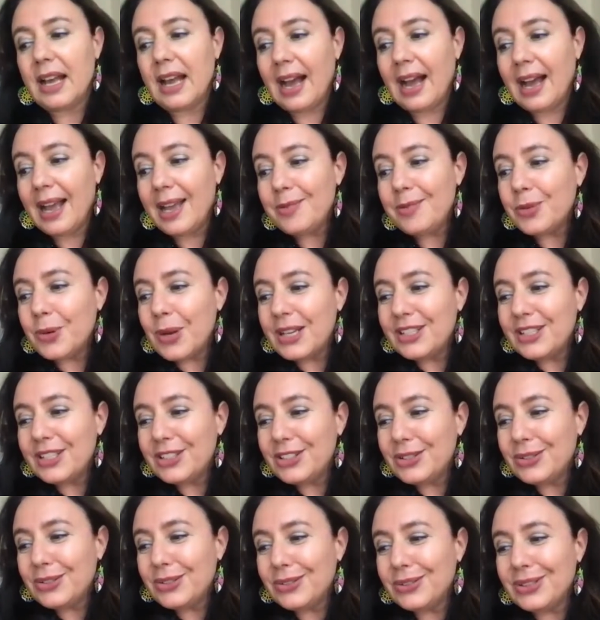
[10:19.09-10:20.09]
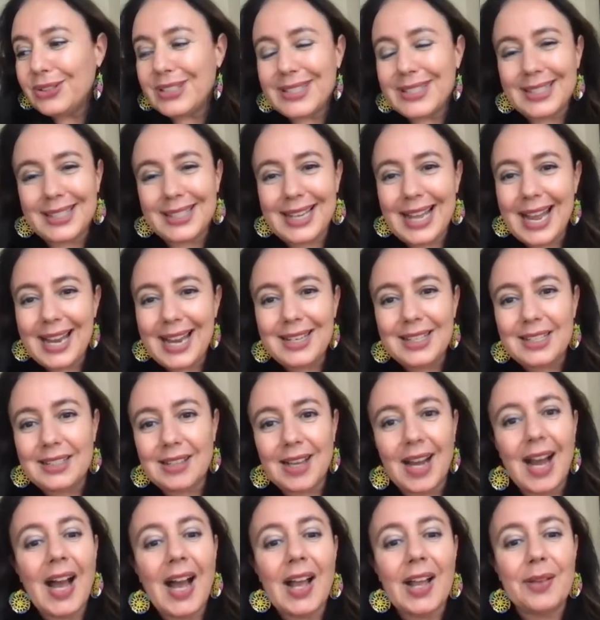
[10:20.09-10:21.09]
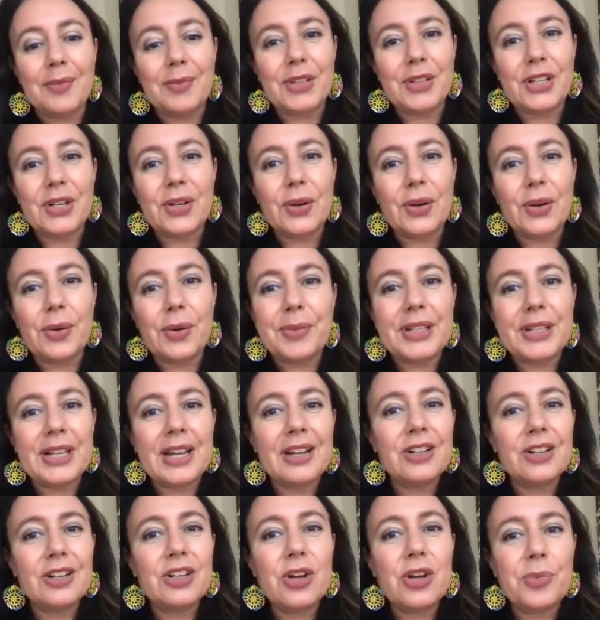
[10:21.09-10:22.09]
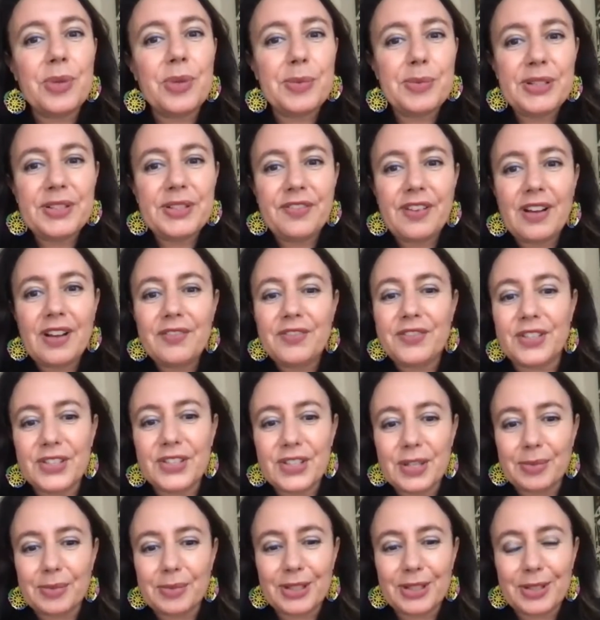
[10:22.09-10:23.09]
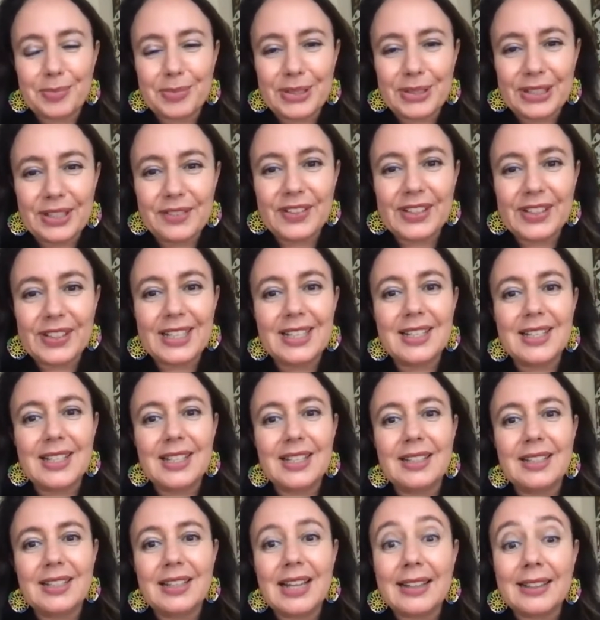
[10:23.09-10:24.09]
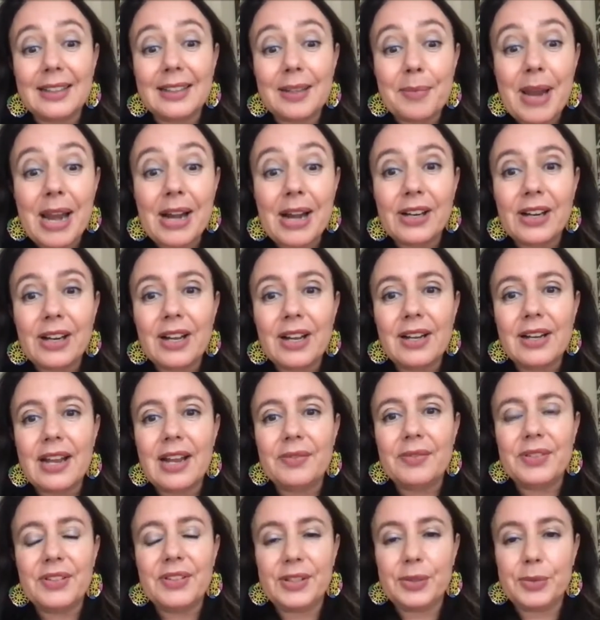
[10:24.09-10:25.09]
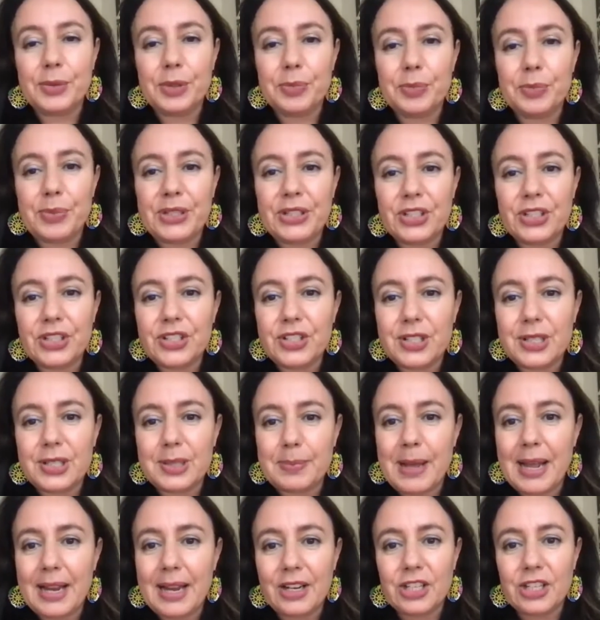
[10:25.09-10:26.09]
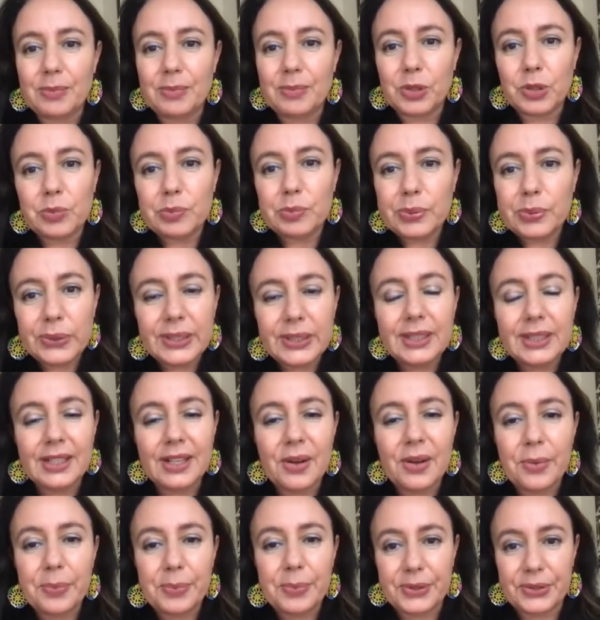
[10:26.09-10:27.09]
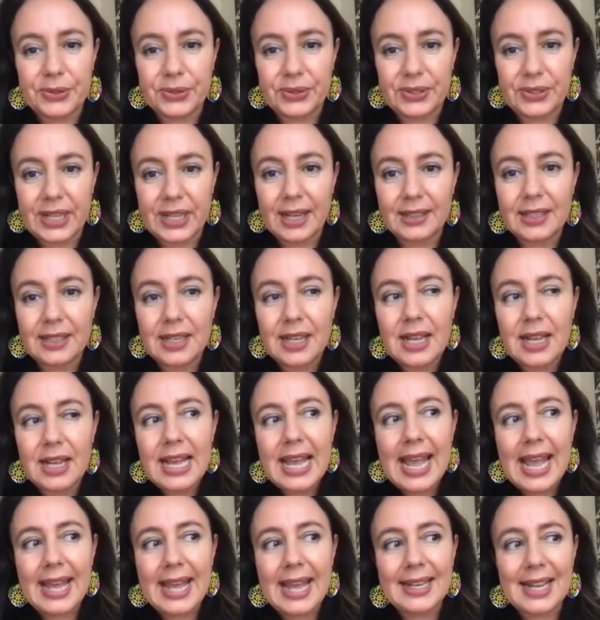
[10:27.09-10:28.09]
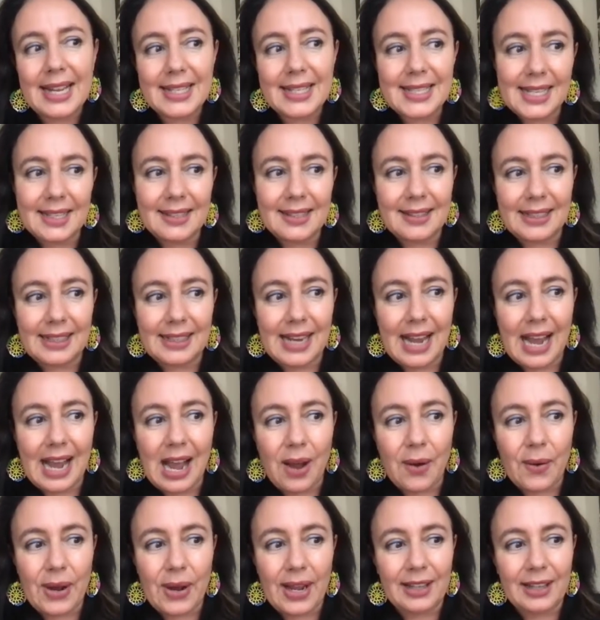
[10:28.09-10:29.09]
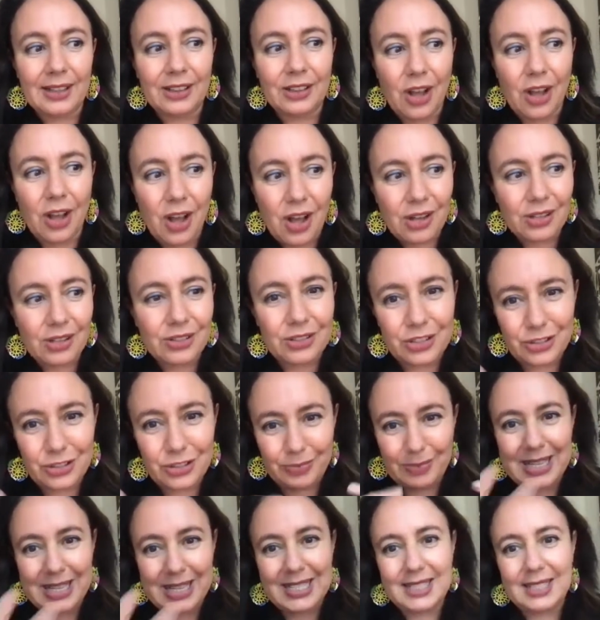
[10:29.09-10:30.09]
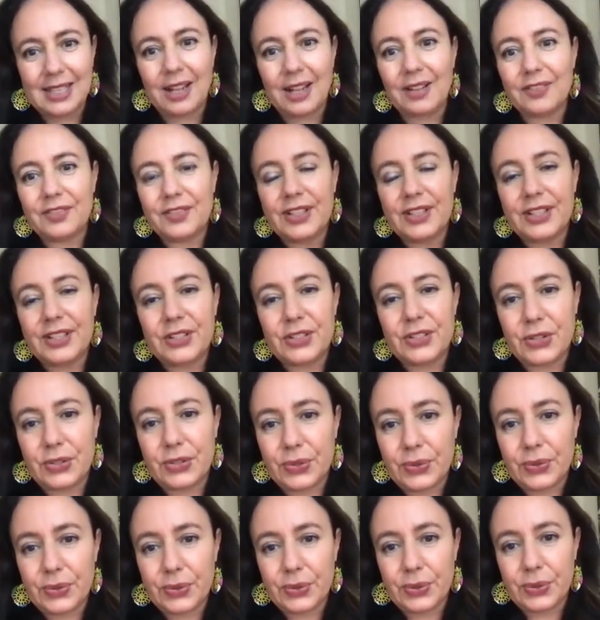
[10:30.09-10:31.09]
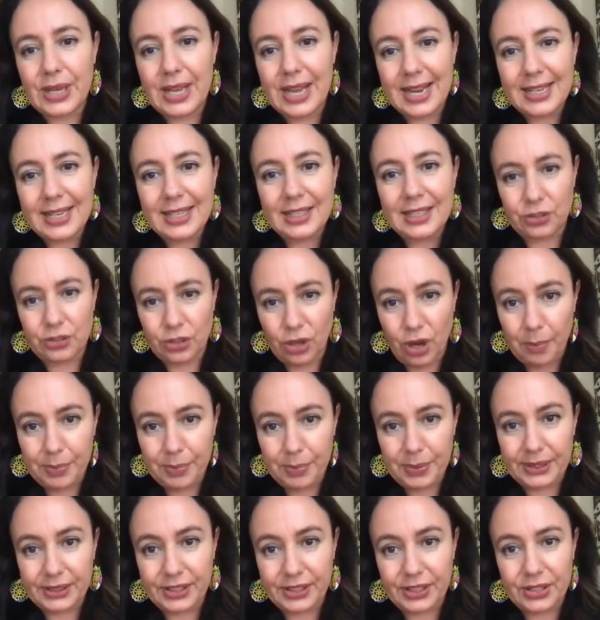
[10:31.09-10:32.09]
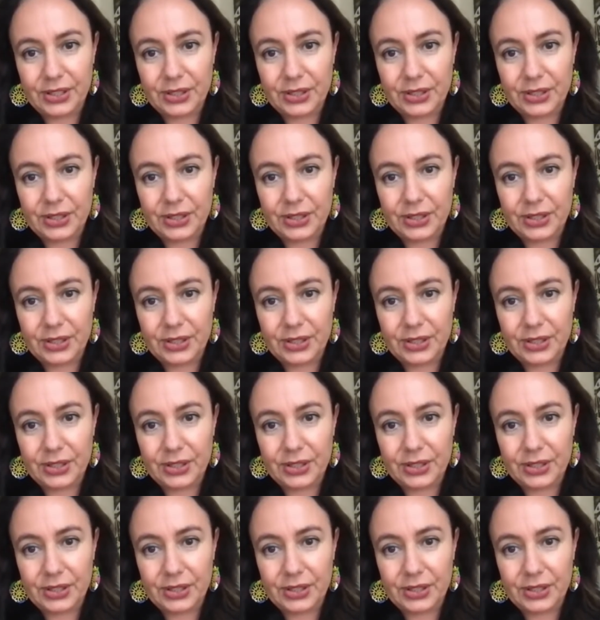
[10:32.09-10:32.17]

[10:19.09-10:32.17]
I'm ready to do this at any time, you know. I mean, I don't know, maybe in 5 years I'm going to be living in Latin America and everything will be just Spanish. I'm completely open to that. And that's, I think, how I launch myself into any topic.